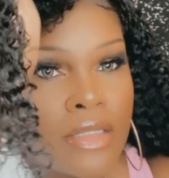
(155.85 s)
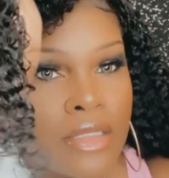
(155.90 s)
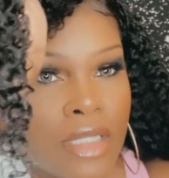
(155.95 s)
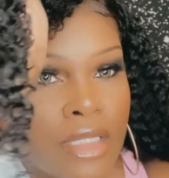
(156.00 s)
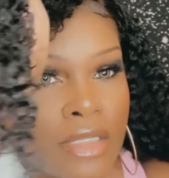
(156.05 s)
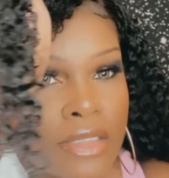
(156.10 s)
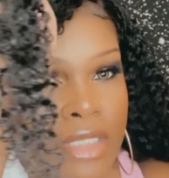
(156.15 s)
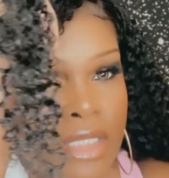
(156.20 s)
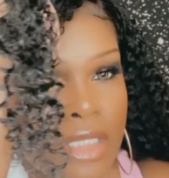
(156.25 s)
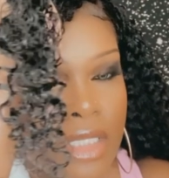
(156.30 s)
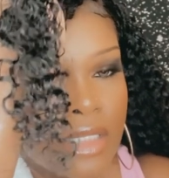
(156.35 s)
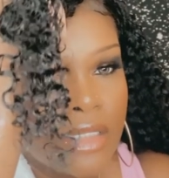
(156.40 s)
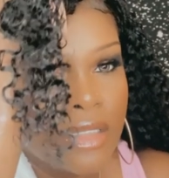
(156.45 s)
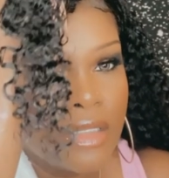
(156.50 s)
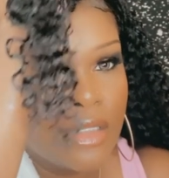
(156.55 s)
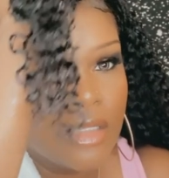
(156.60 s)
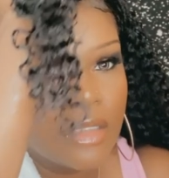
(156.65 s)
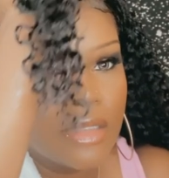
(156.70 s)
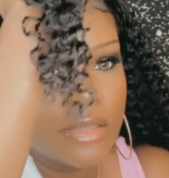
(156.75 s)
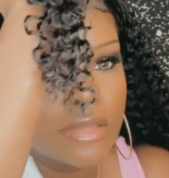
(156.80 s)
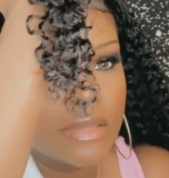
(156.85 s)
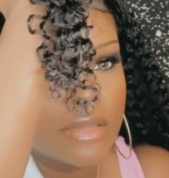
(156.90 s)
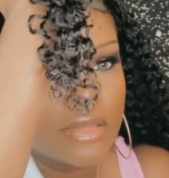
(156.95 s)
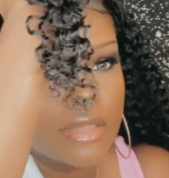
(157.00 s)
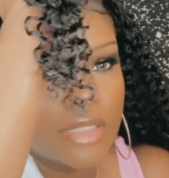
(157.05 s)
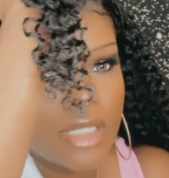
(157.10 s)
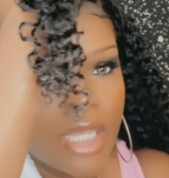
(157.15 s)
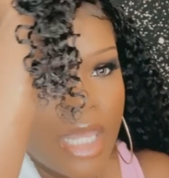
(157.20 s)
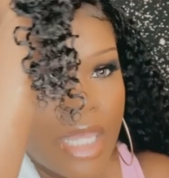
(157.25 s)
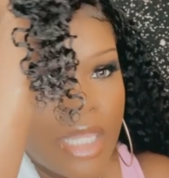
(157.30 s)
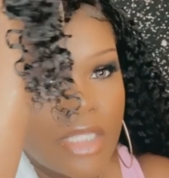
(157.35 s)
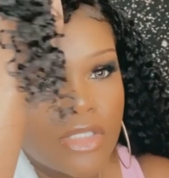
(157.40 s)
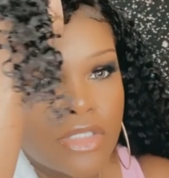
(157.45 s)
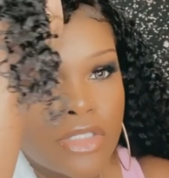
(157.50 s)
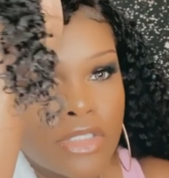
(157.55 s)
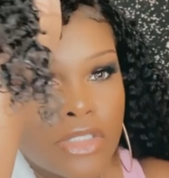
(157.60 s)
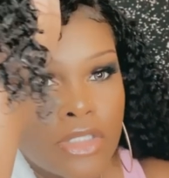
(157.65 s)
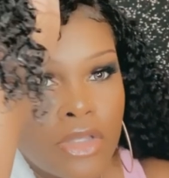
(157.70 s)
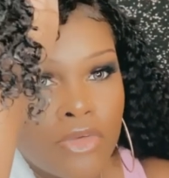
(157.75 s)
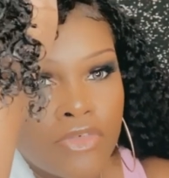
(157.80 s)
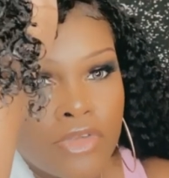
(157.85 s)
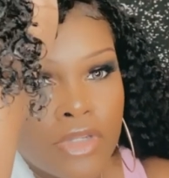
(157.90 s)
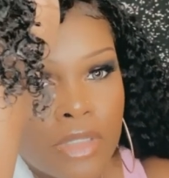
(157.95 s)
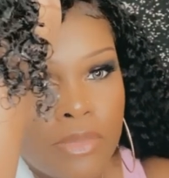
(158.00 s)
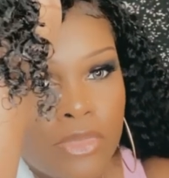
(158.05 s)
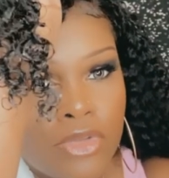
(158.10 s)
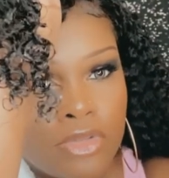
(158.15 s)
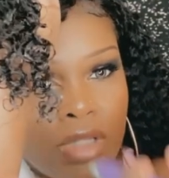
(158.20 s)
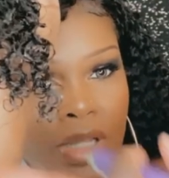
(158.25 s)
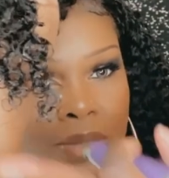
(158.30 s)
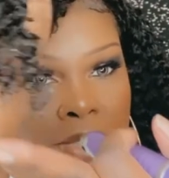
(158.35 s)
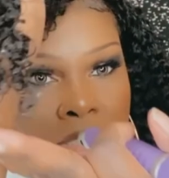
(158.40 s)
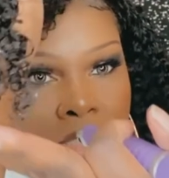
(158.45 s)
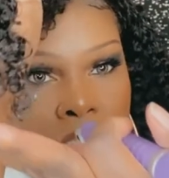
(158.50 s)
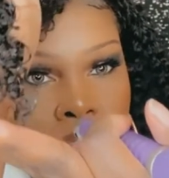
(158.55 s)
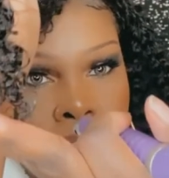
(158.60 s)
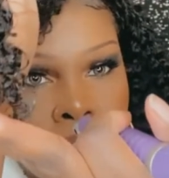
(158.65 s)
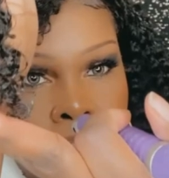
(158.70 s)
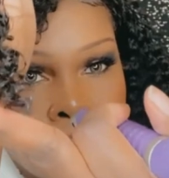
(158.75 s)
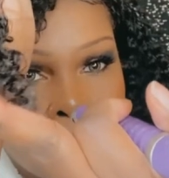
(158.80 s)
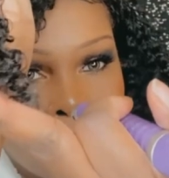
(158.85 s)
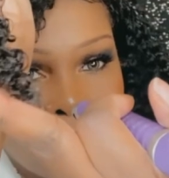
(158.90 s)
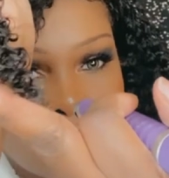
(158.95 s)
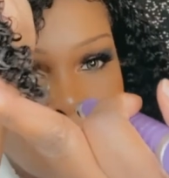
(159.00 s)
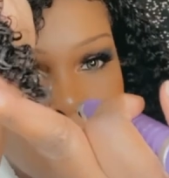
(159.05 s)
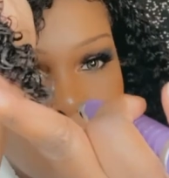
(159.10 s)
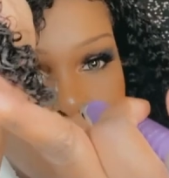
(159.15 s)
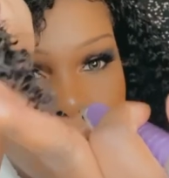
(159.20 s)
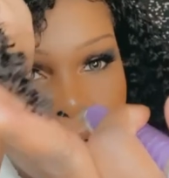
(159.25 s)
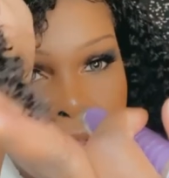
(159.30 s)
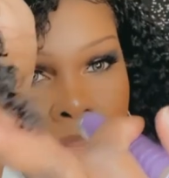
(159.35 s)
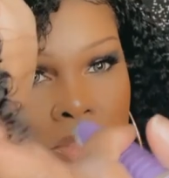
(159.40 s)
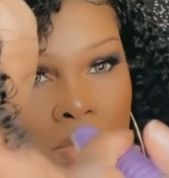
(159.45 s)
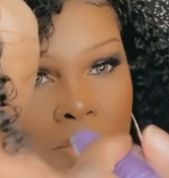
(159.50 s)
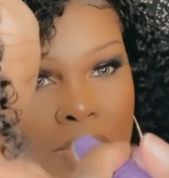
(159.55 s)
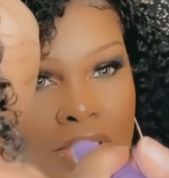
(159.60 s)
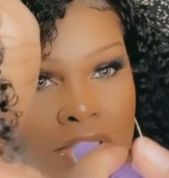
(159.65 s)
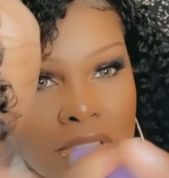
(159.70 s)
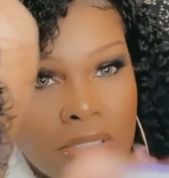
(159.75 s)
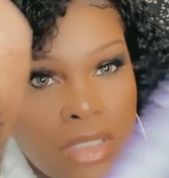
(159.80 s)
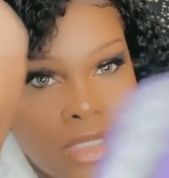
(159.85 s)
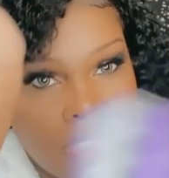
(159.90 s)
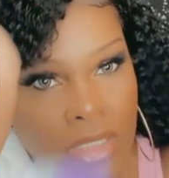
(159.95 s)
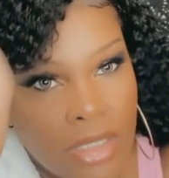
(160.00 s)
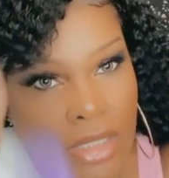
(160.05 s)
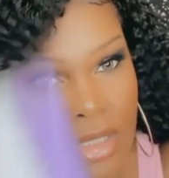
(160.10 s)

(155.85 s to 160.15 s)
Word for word: Y'all see that? That is so freaking beautiful. I mean, the curls are all the way to the end.